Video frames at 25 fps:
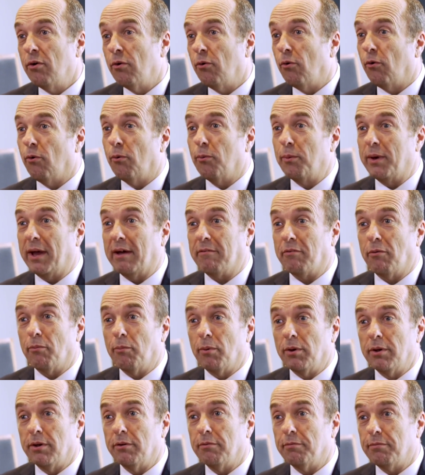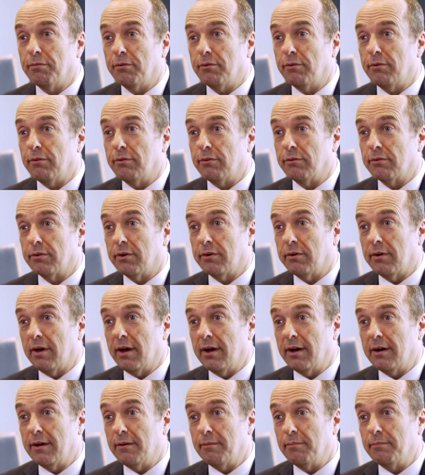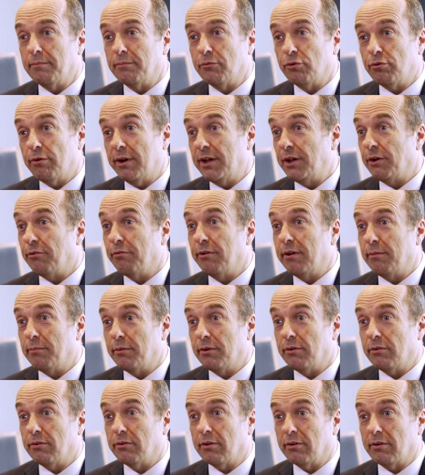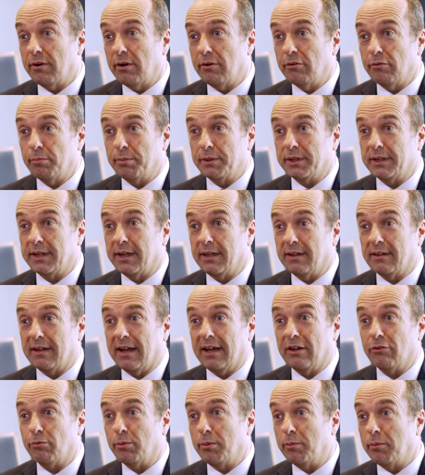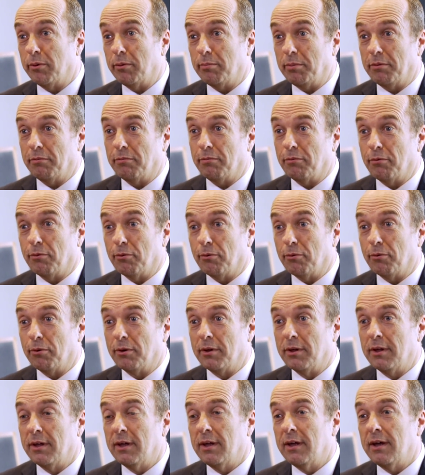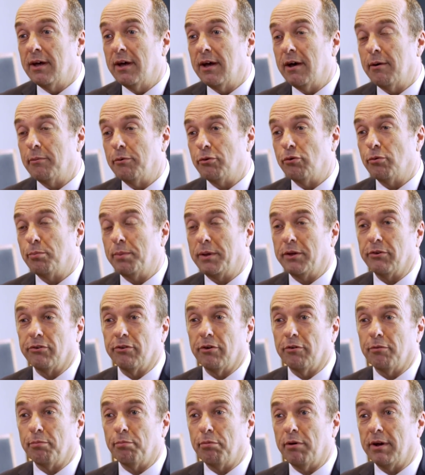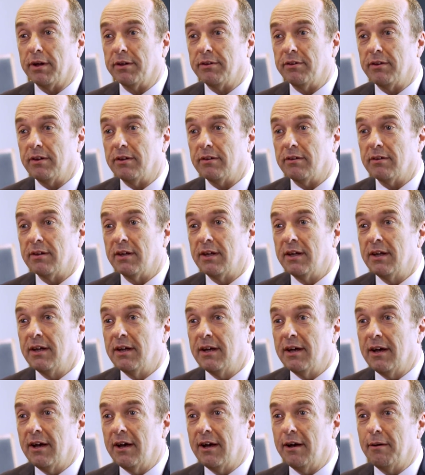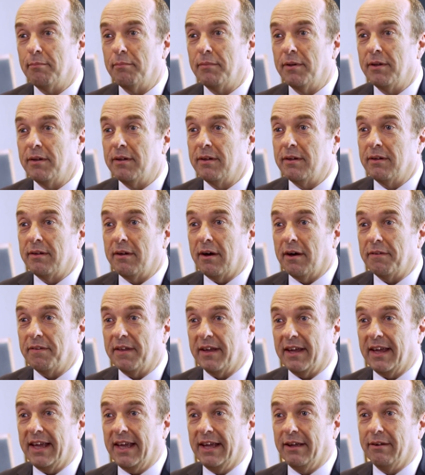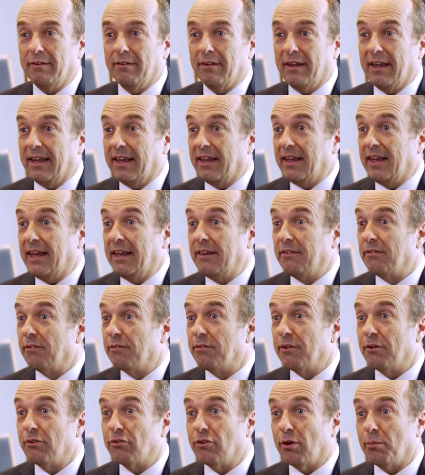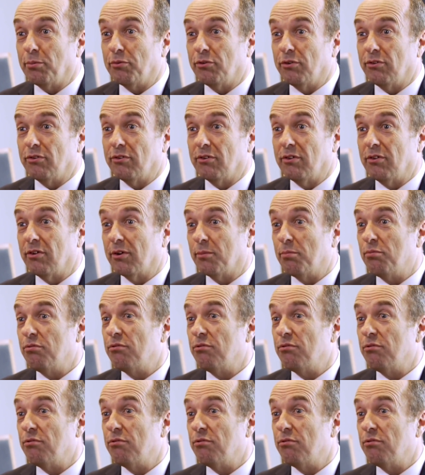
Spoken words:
Or we have a wonderful trade agreement, 100% as we were before, which would be a soft Brexit. I think either of those options look